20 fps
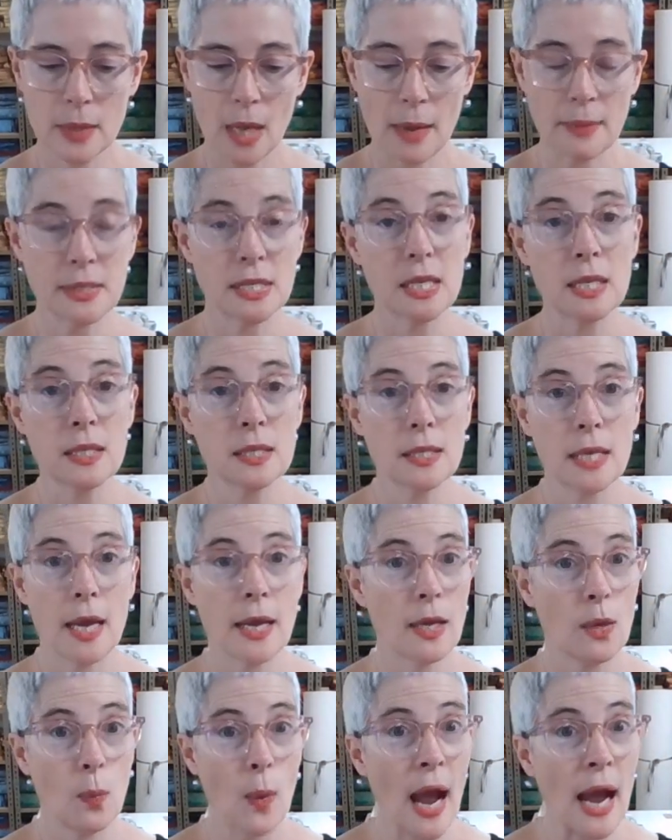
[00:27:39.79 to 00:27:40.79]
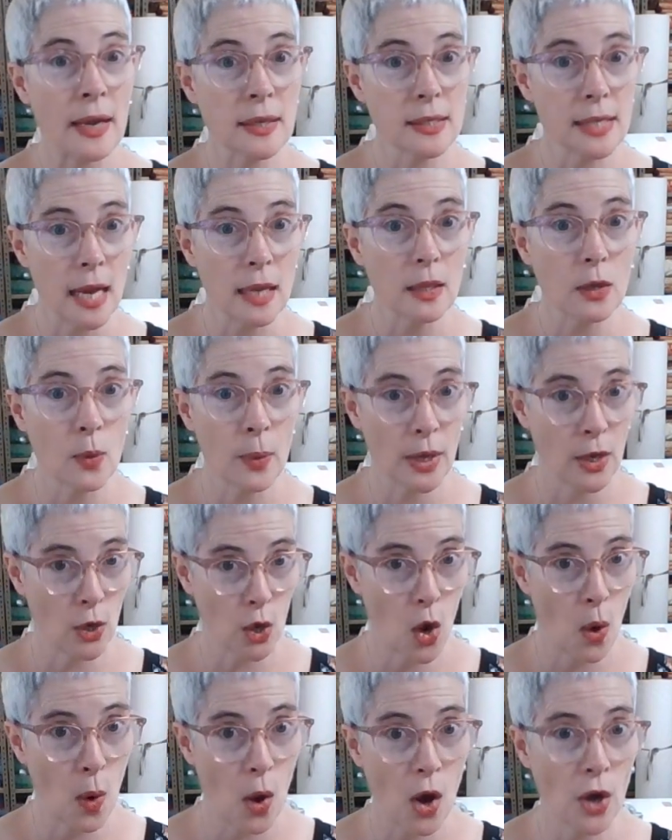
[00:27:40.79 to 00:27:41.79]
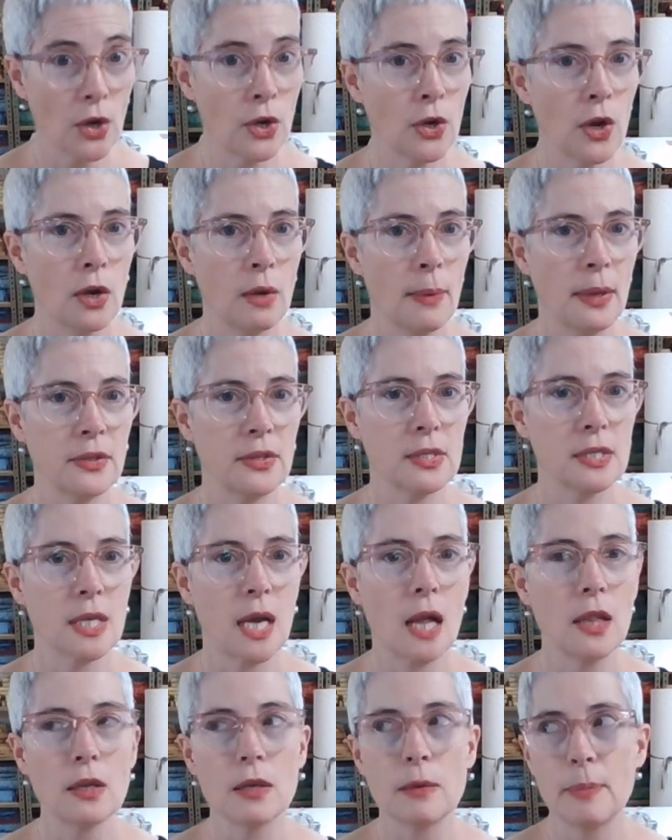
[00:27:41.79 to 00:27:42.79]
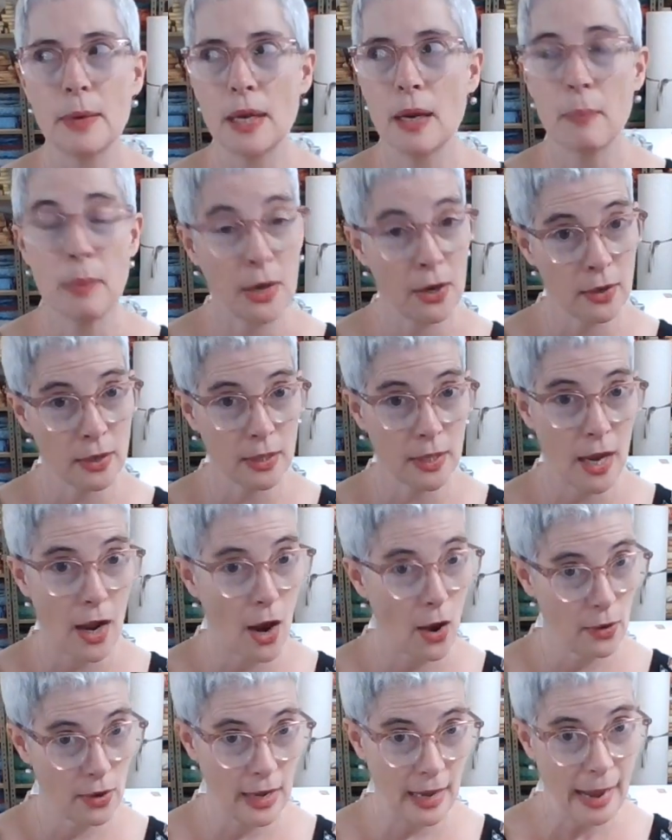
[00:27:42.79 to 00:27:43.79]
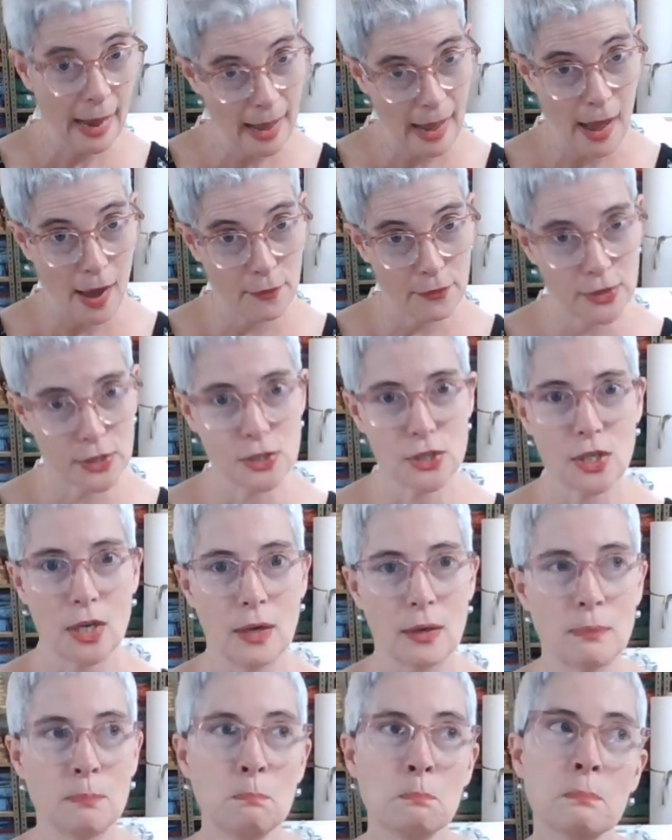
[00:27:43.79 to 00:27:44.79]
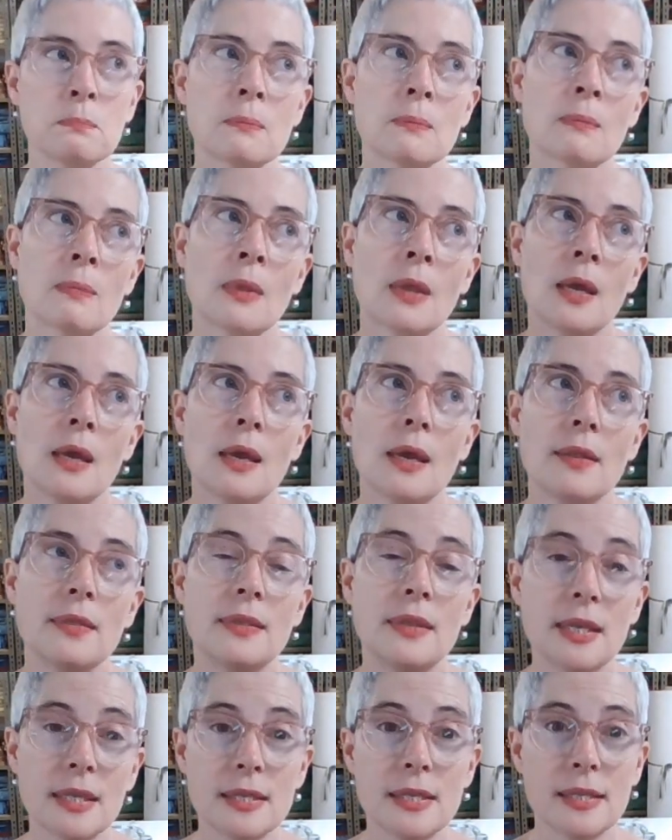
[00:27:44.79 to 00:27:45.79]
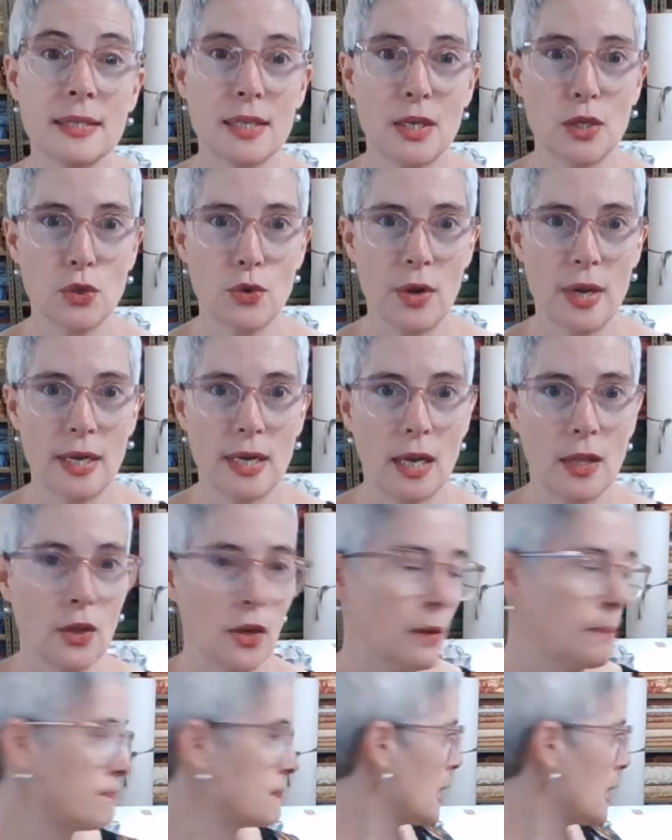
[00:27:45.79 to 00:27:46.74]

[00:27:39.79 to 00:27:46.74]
I was going to say I could wax eloquent and go on and on about this color, but apparently I already have. So this is such a great color.